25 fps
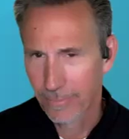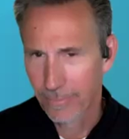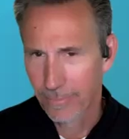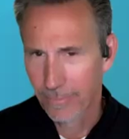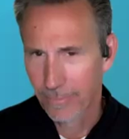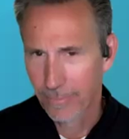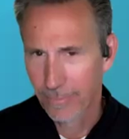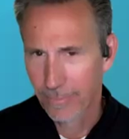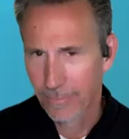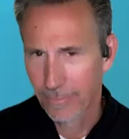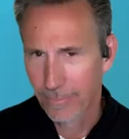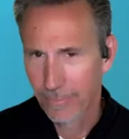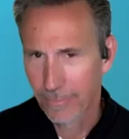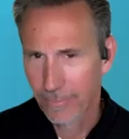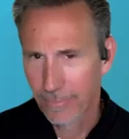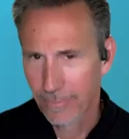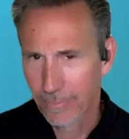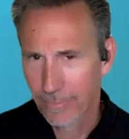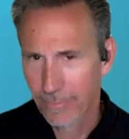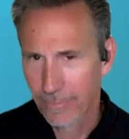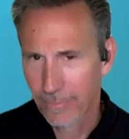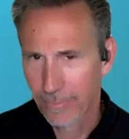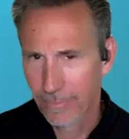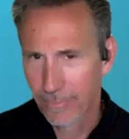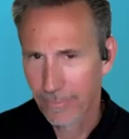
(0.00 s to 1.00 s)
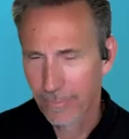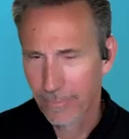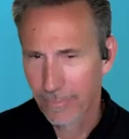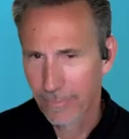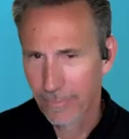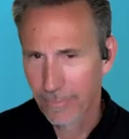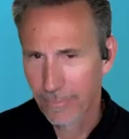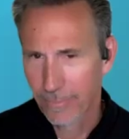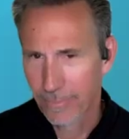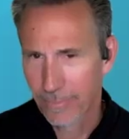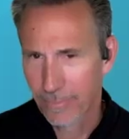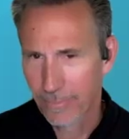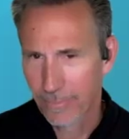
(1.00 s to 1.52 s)

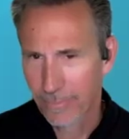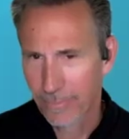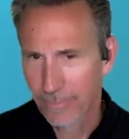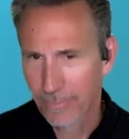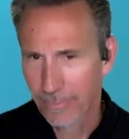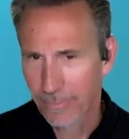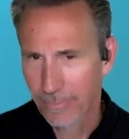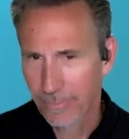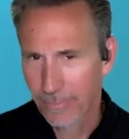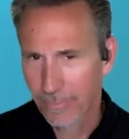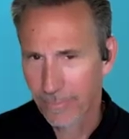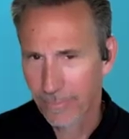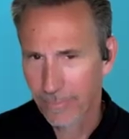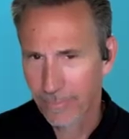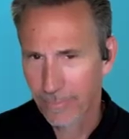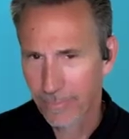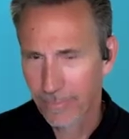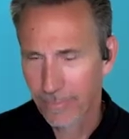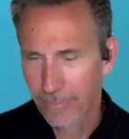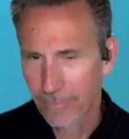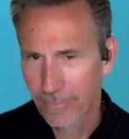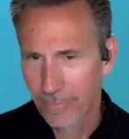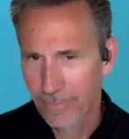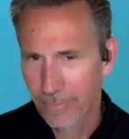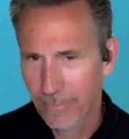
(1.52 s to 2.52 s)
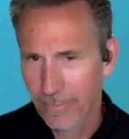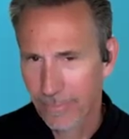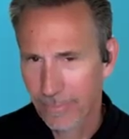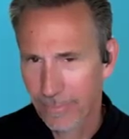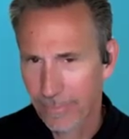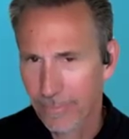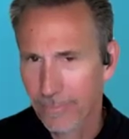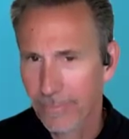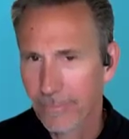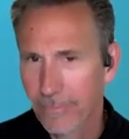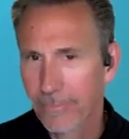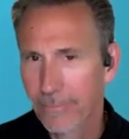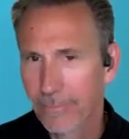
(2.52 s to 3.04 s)

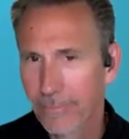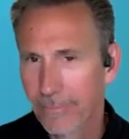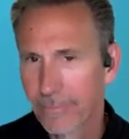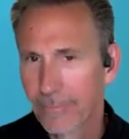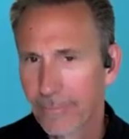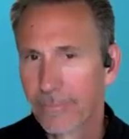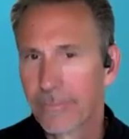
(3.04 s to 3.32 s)
[no speech]